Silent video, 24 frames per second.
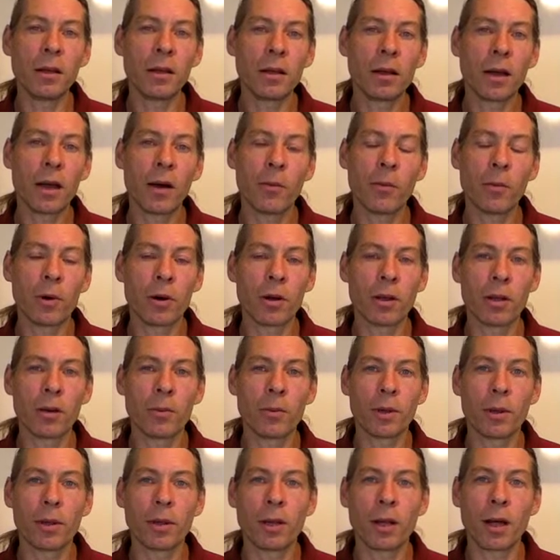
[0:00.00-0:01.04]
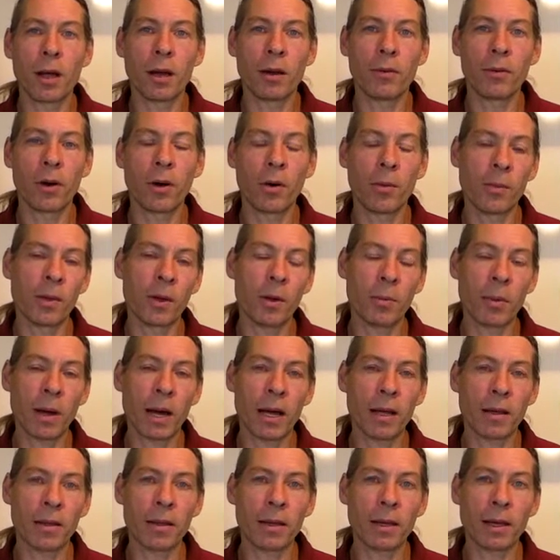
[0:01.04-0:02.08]
and working with a lot of
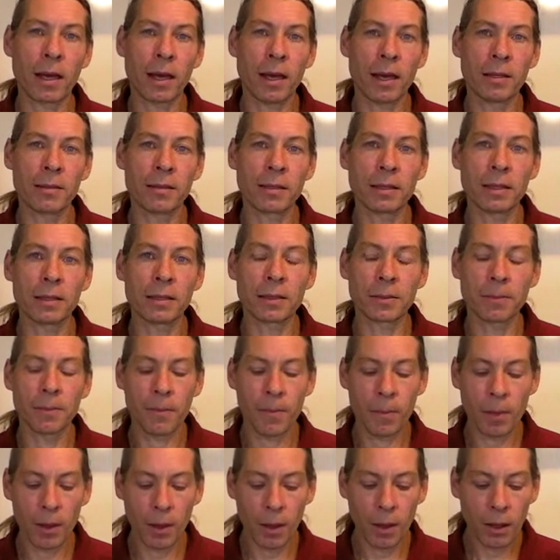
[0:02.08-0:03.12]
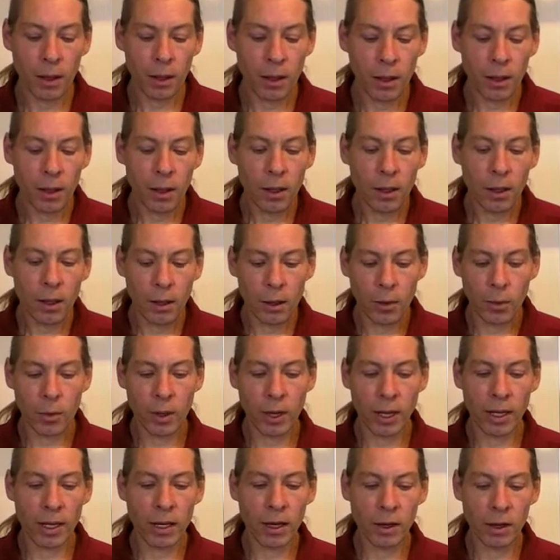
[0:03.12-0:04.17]
homeopathic cases.
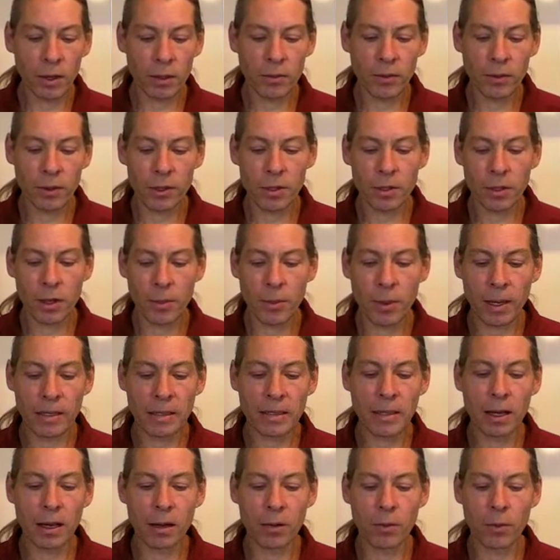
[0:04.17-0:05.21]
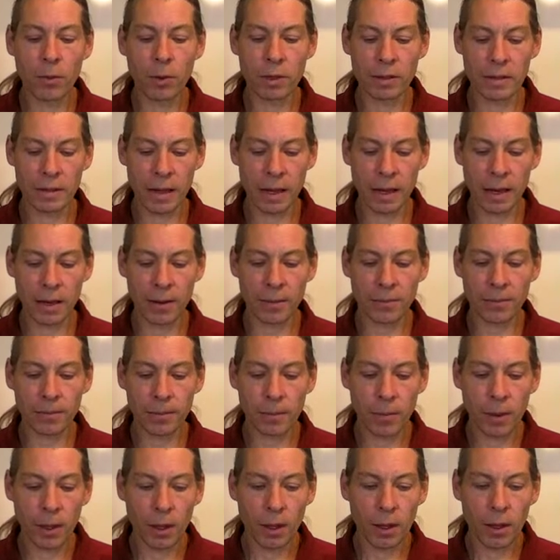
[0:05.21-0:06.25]
What I noticed first on myself was that
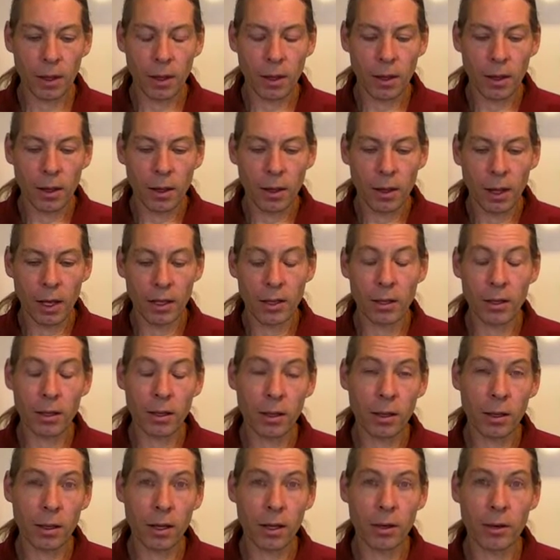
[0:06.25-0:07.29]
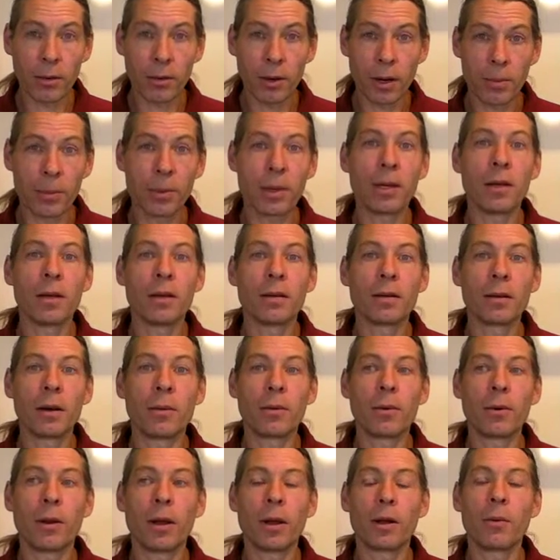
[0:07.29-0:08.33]
I took a lot of remedies
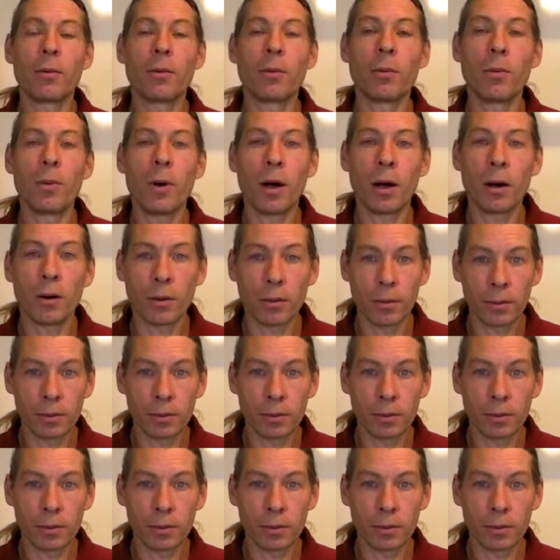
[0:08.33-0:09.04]
that were like, whoa,